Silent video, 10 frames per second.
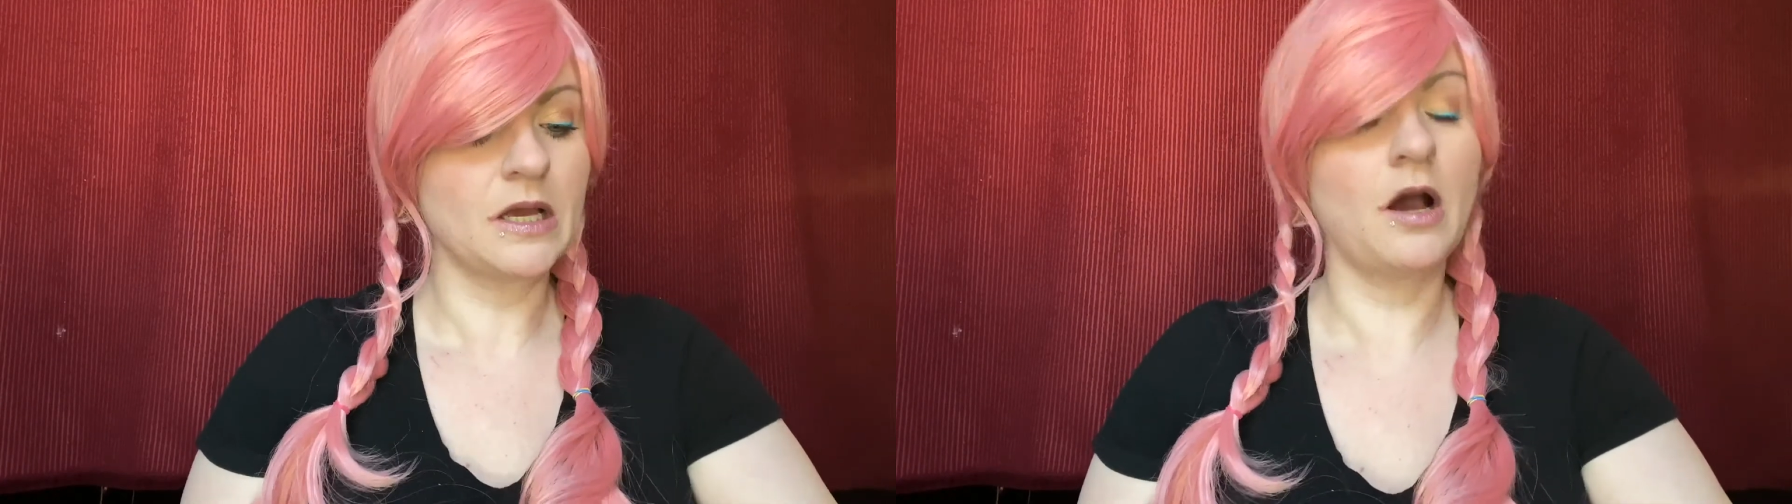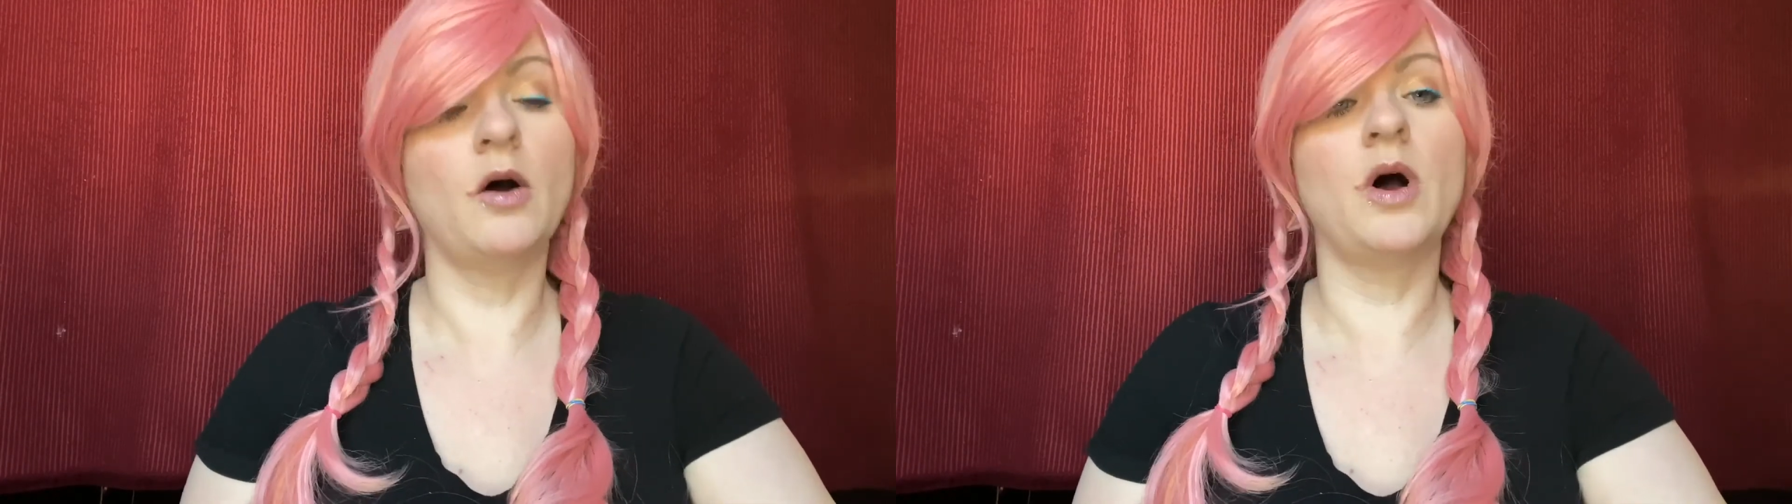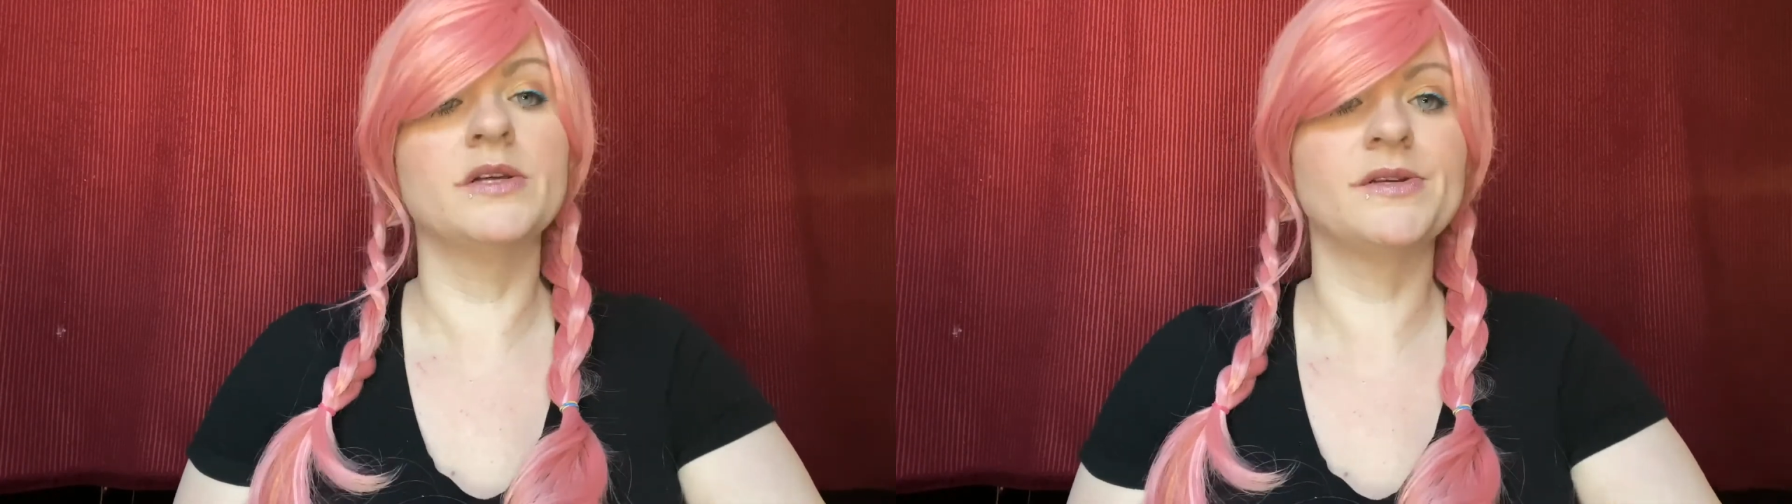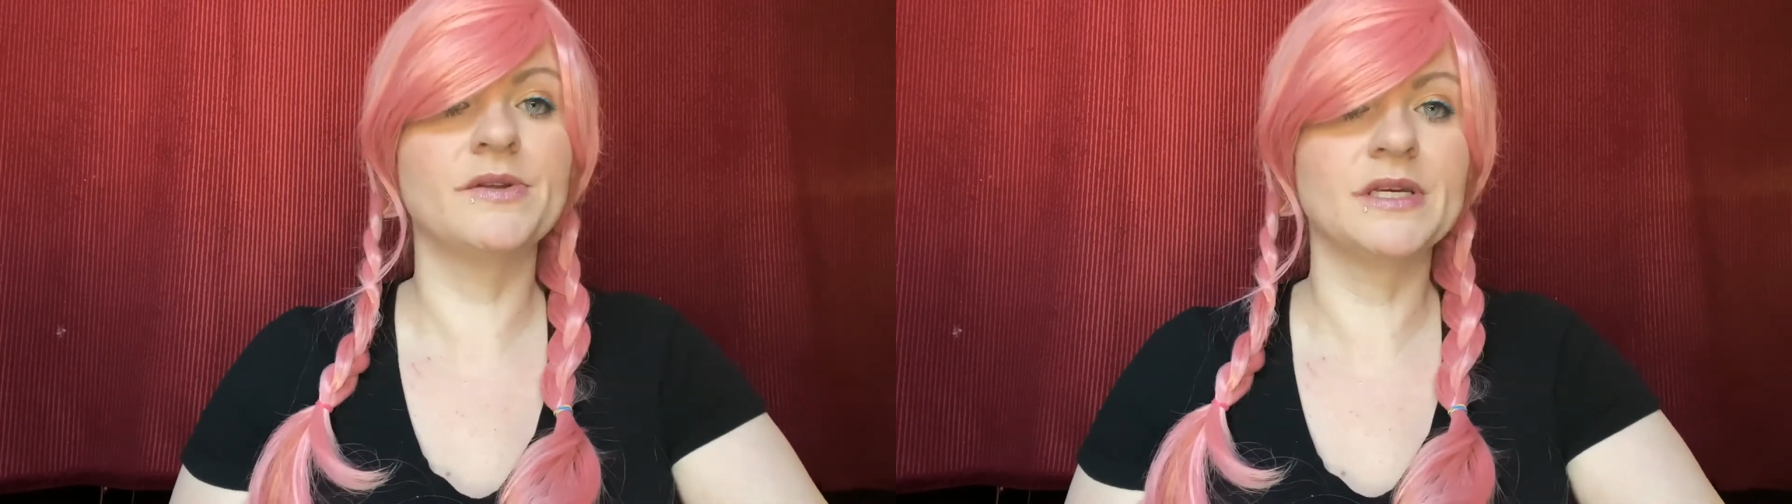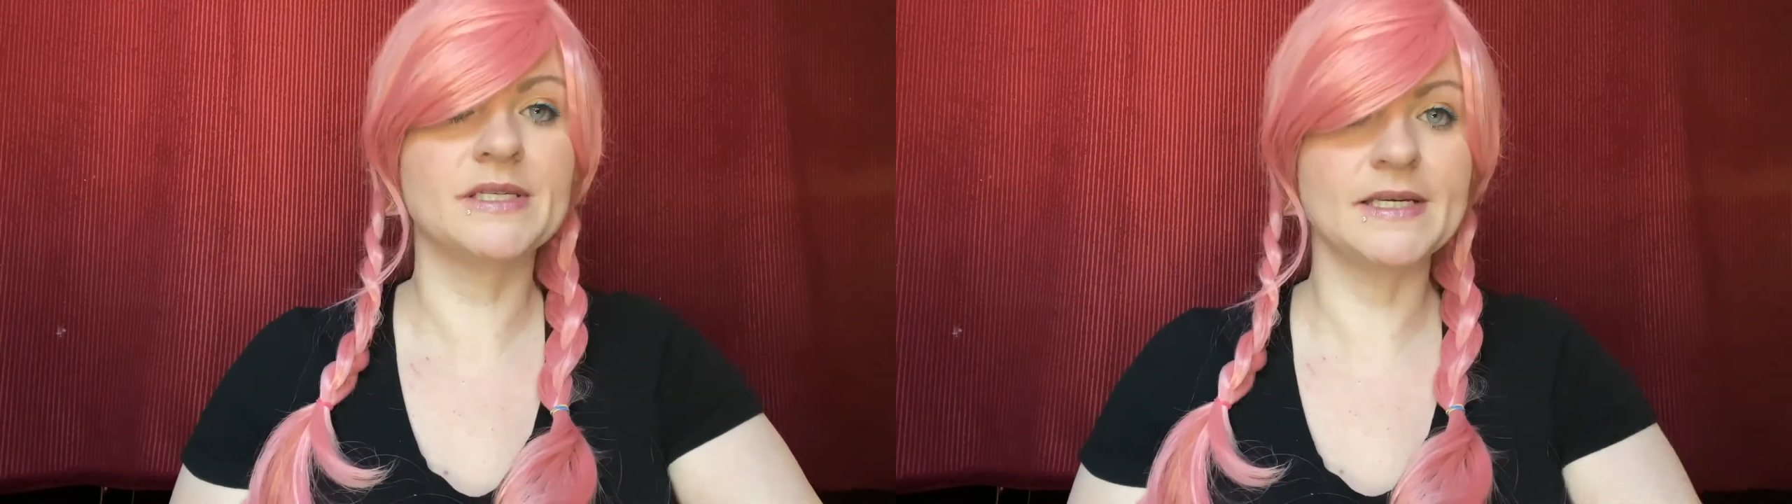Oh, also
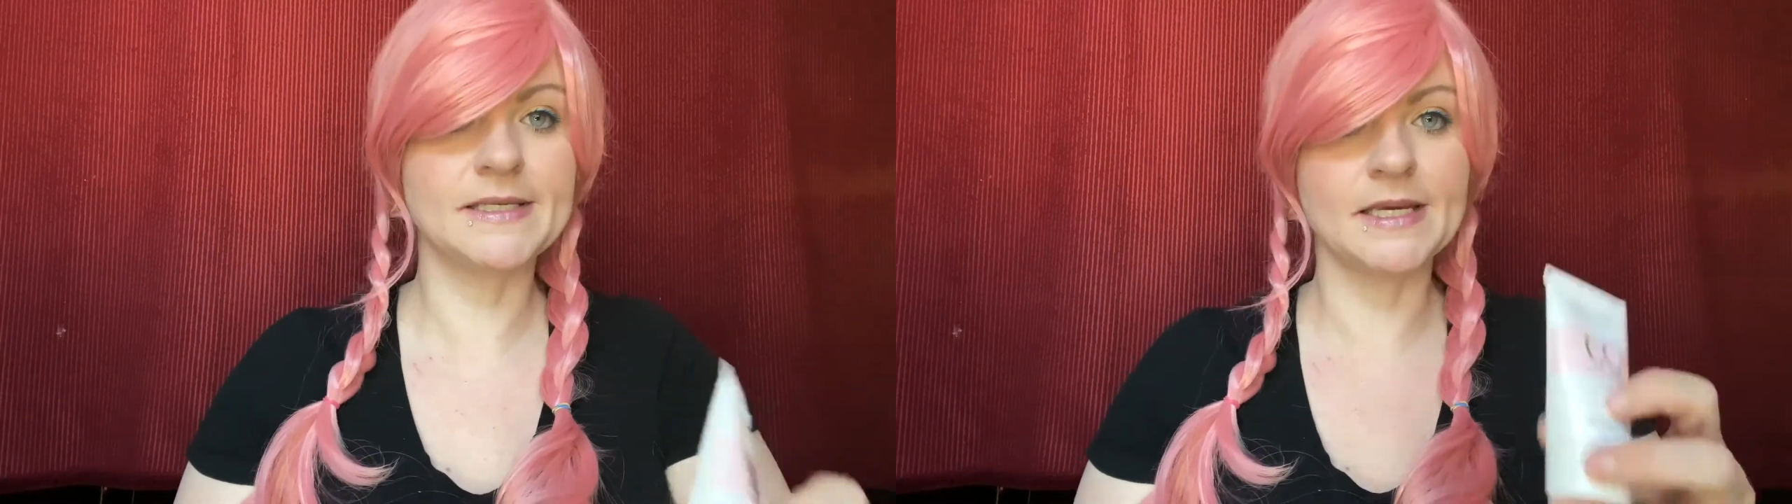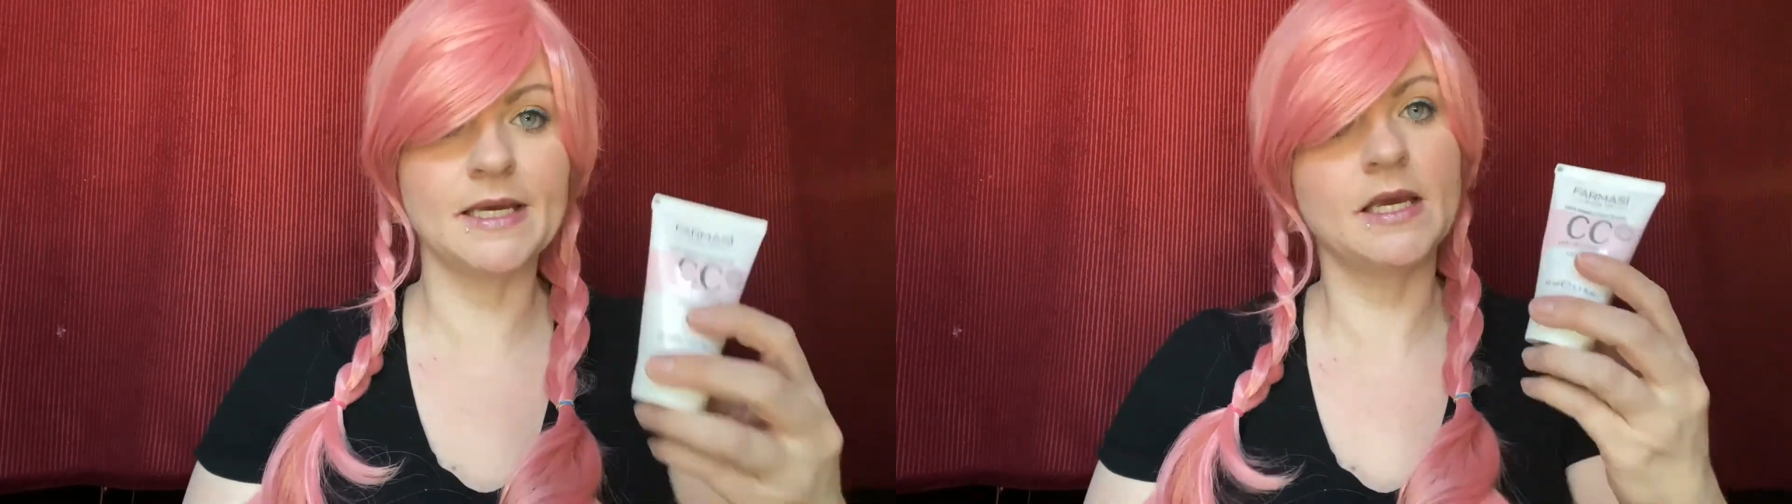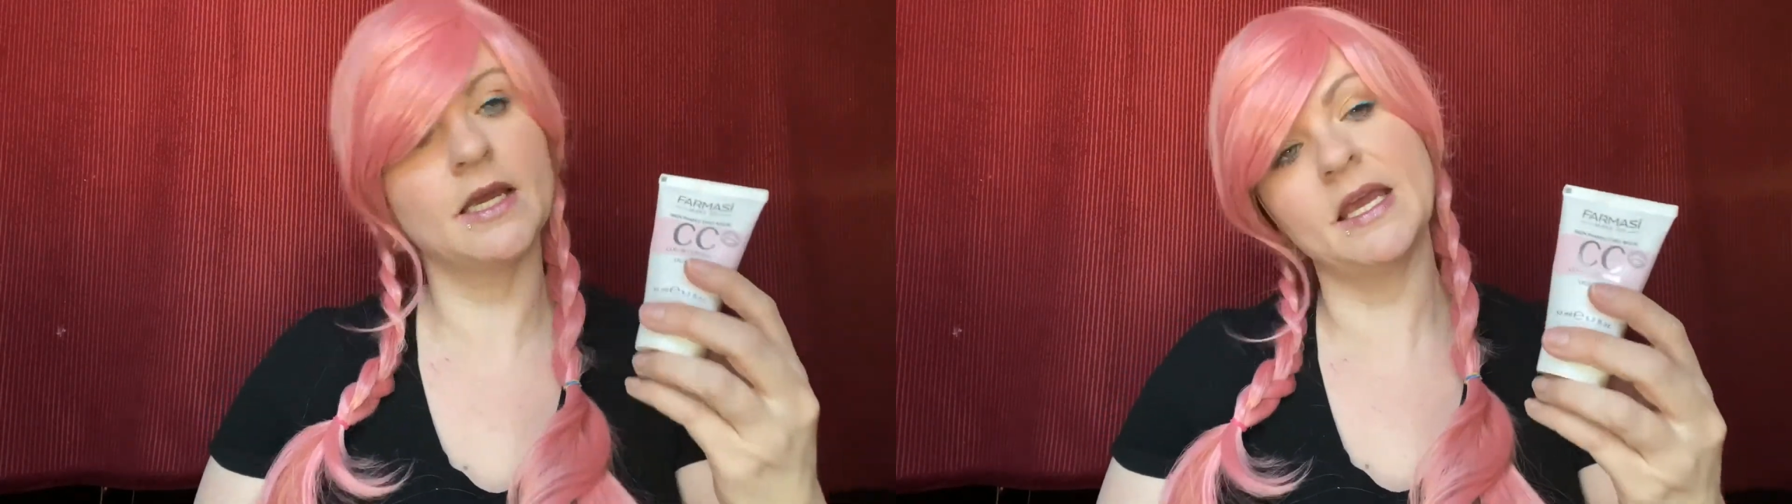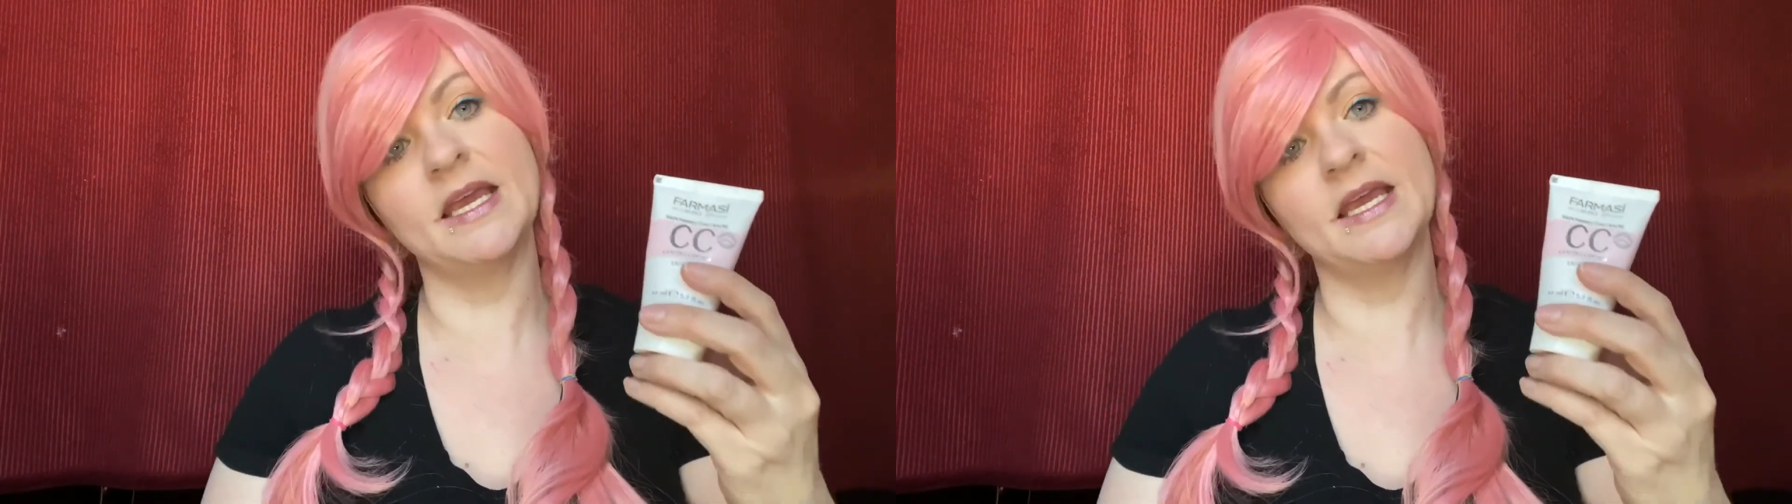the CC